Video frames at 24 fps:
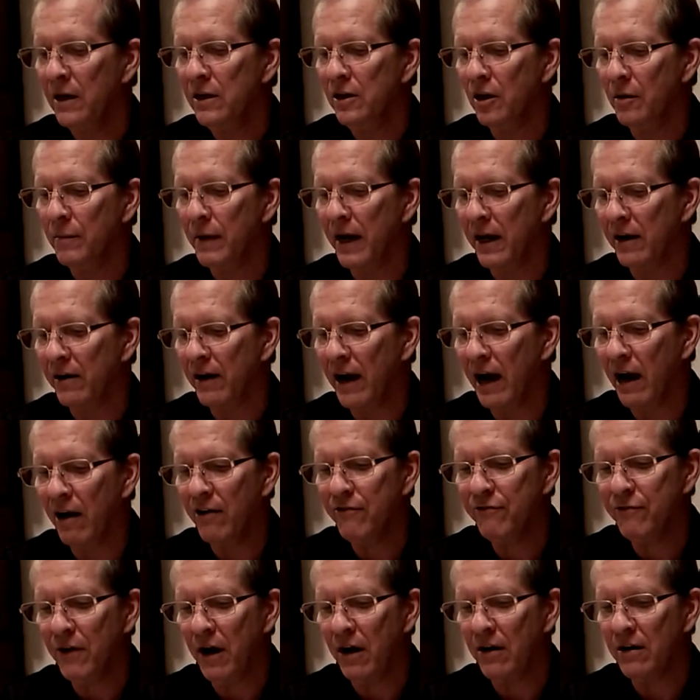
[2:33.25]
No matter how
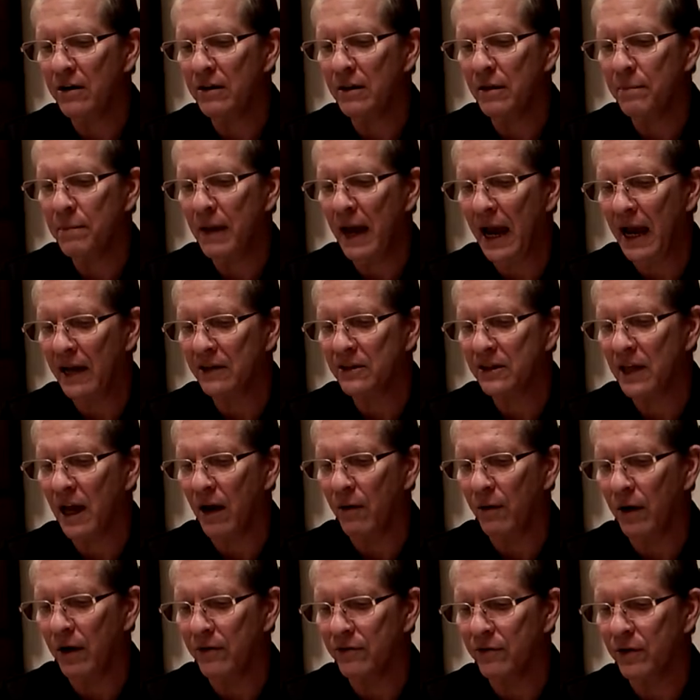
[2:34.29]
far in the past,
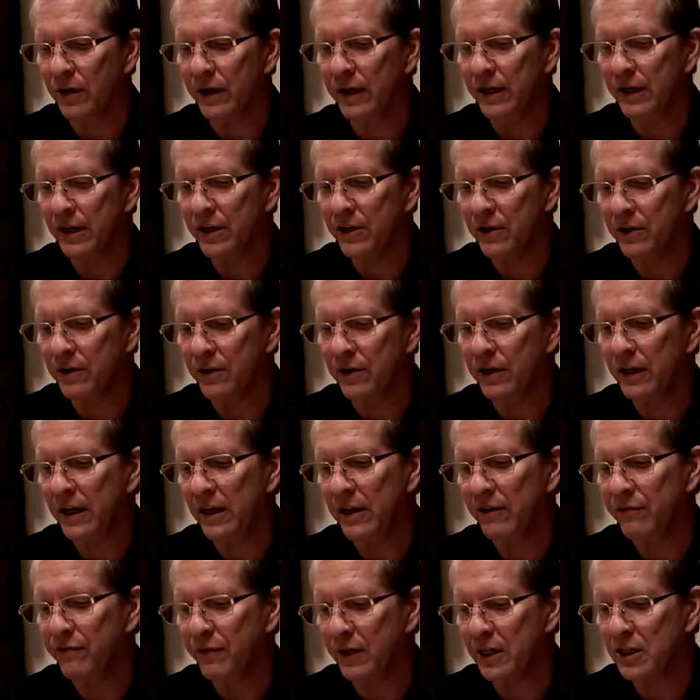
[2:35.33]
however, it occurred
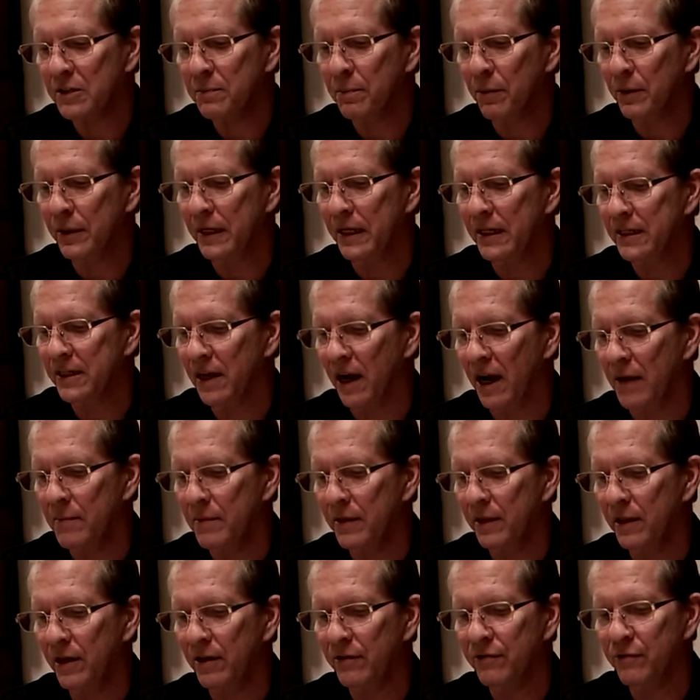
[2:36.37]
at a fixed point in time
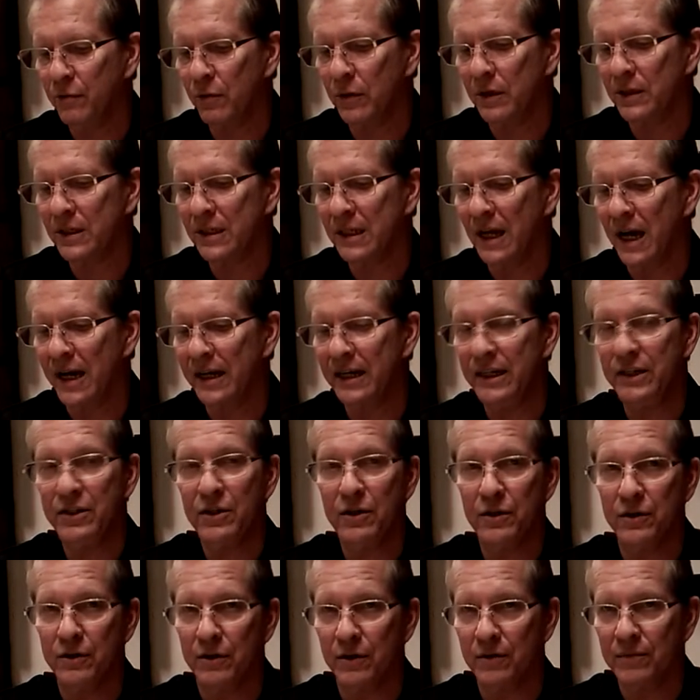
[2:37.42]
and therefore is not
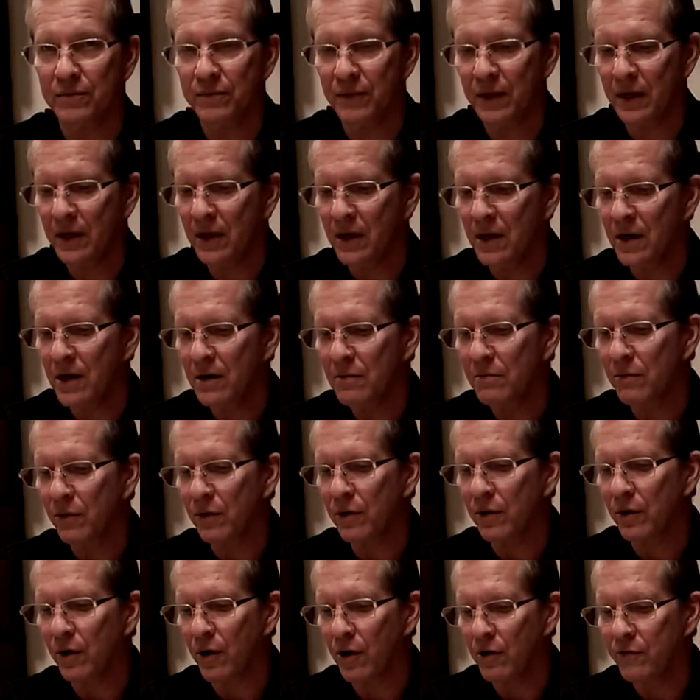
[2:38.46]
eternal.
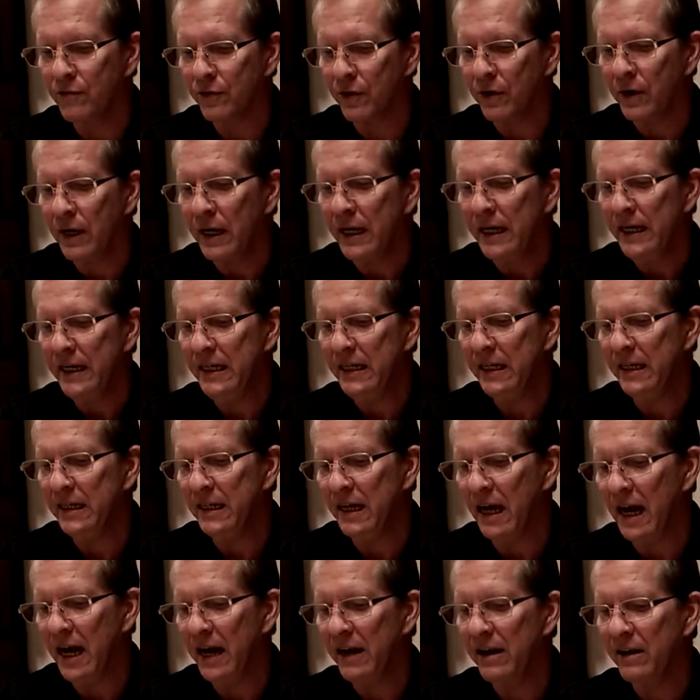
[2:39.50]
Moreover, he did
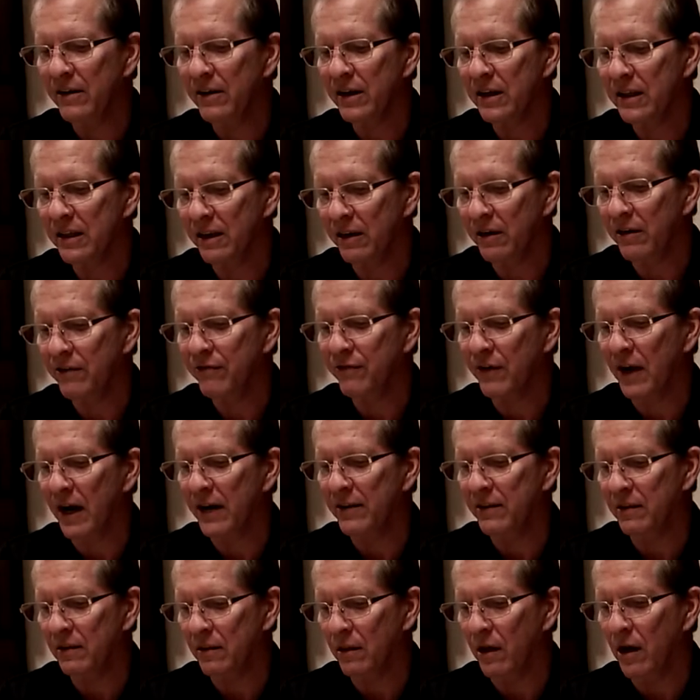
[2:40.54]
not
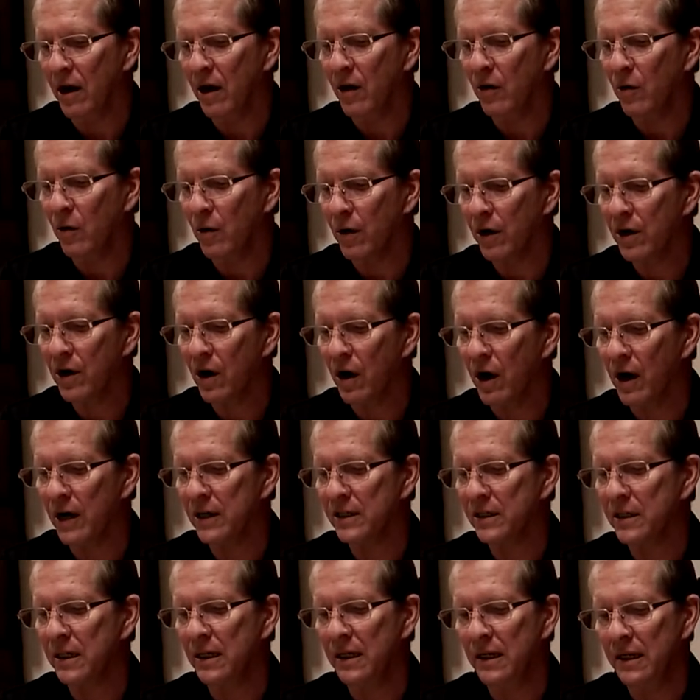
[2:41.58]
clarify the law or
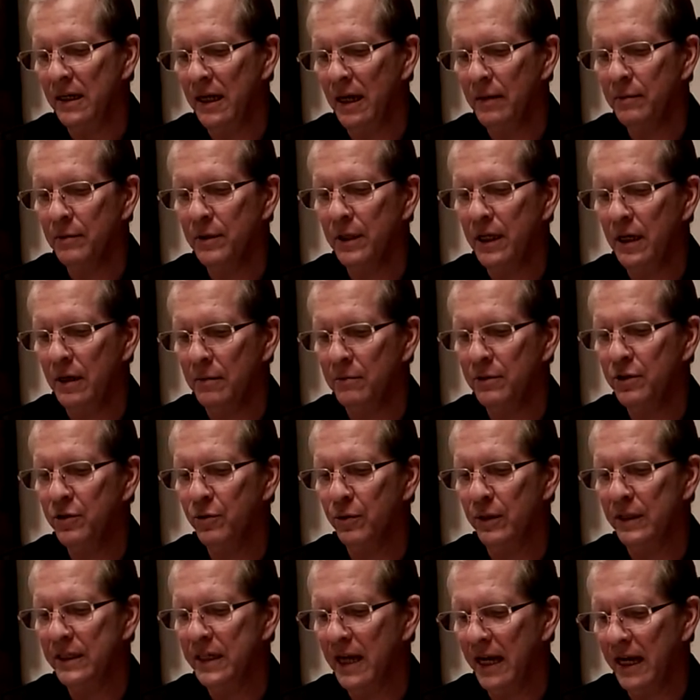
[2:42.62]
cause that enabled him
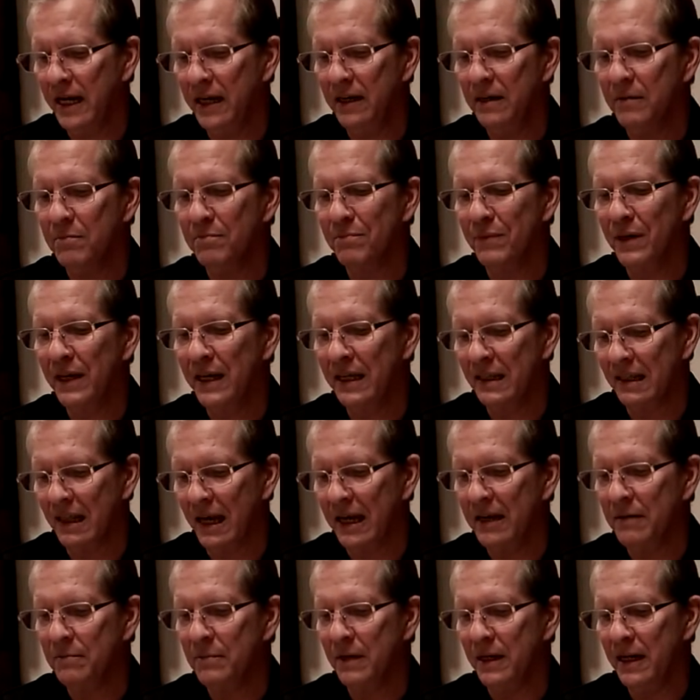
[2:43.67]
to attain
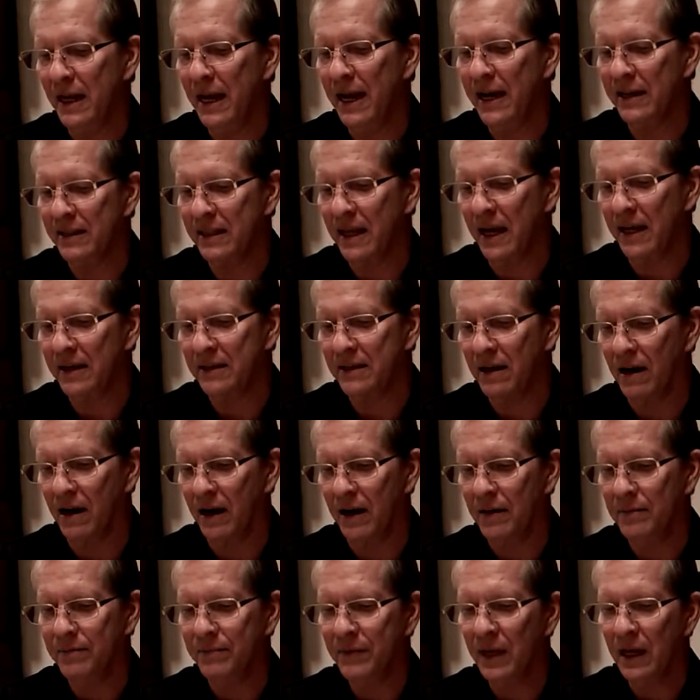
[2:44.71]
enlightenment at that
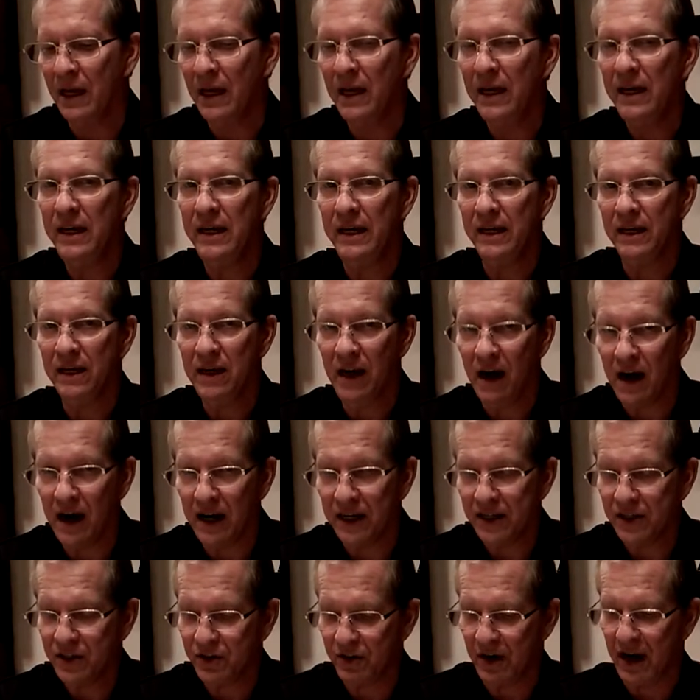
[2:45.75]
time. In
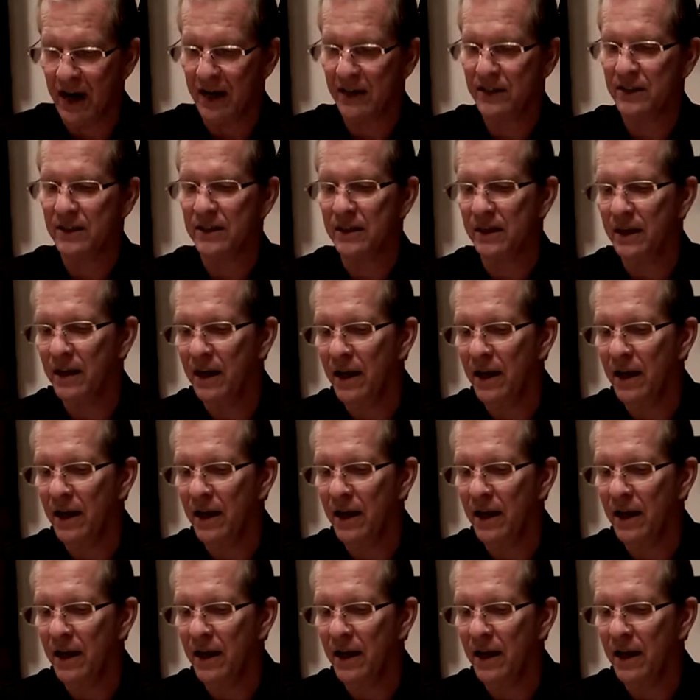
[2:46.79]
contrast,